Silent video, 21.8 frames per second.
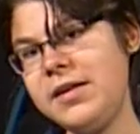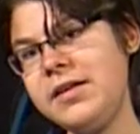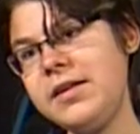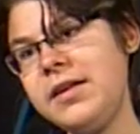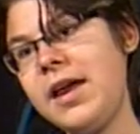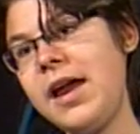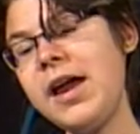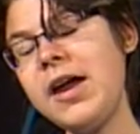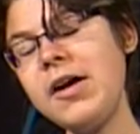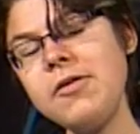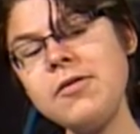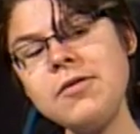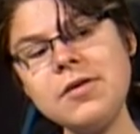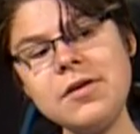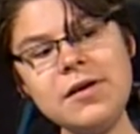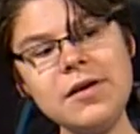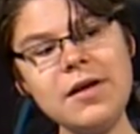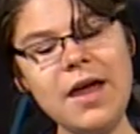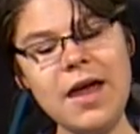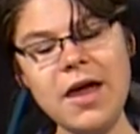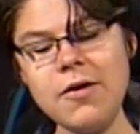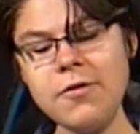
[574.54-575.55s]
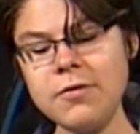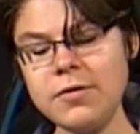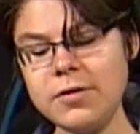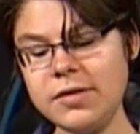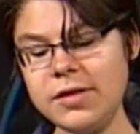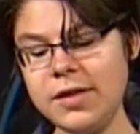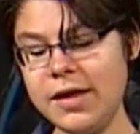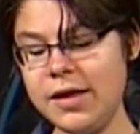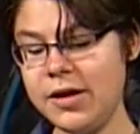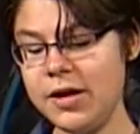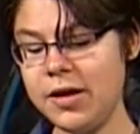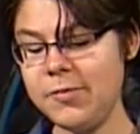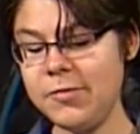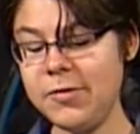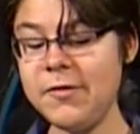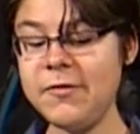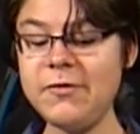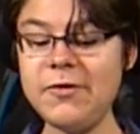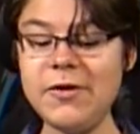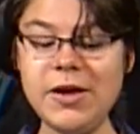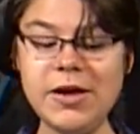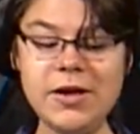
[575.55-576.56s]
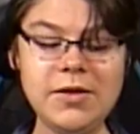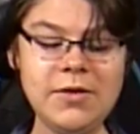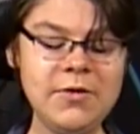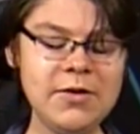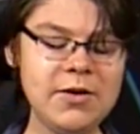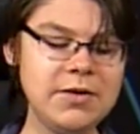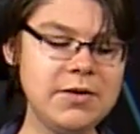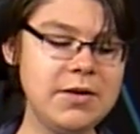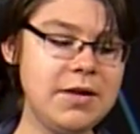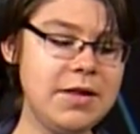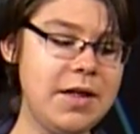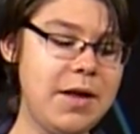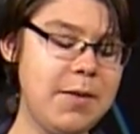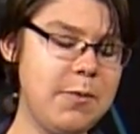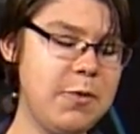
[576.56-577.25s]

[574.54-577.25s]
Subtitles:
how would they come to fight each other in that